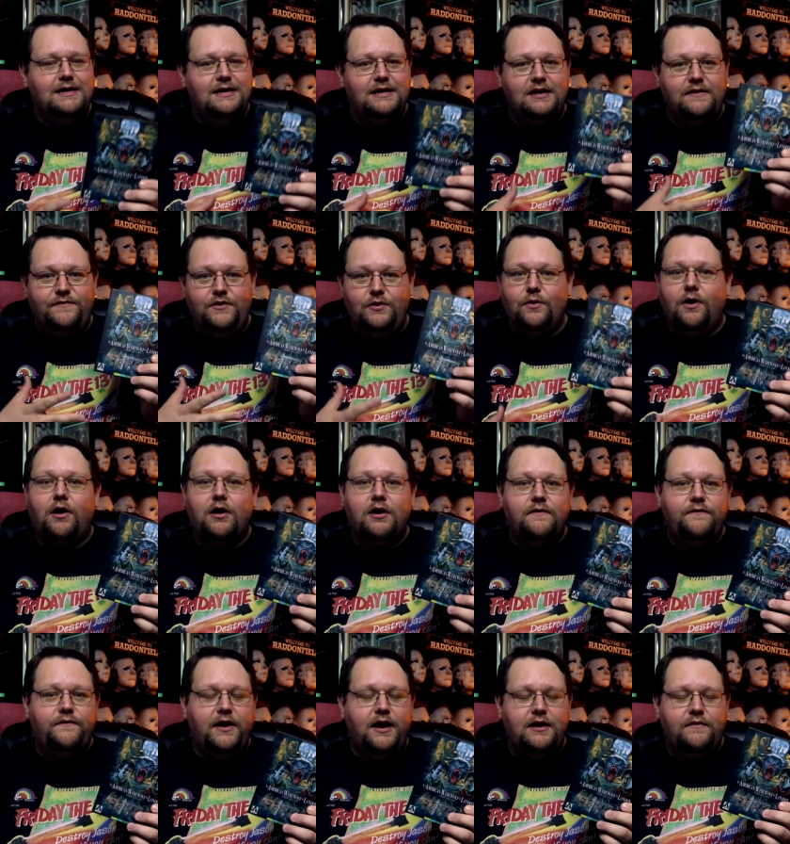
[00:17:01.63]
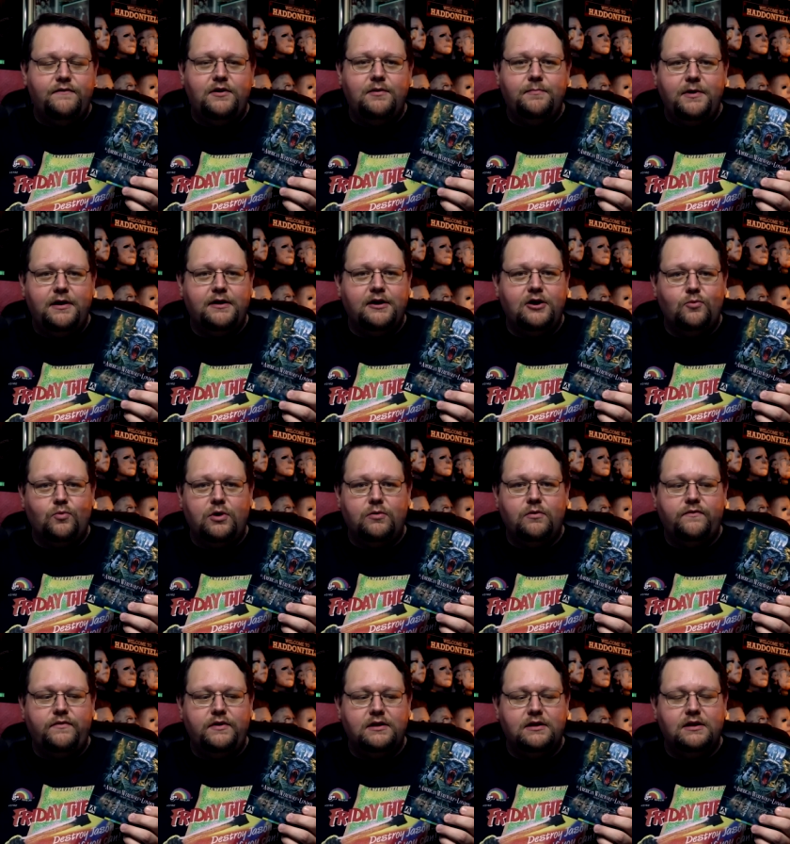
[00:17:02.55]
If you are a fan of an American
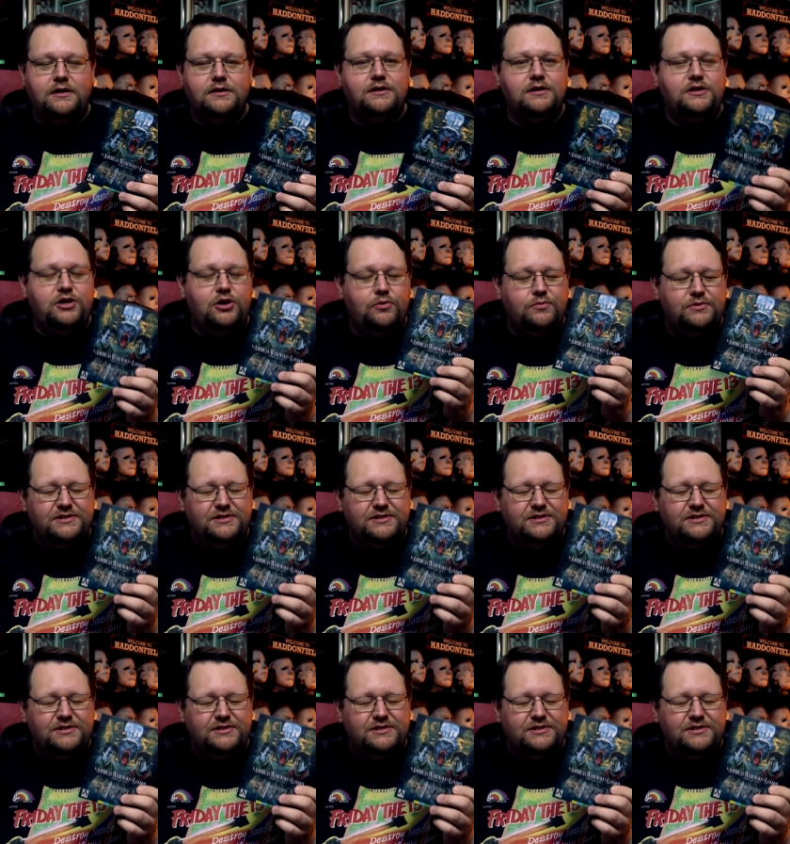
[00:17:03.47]
Werewolf in London, you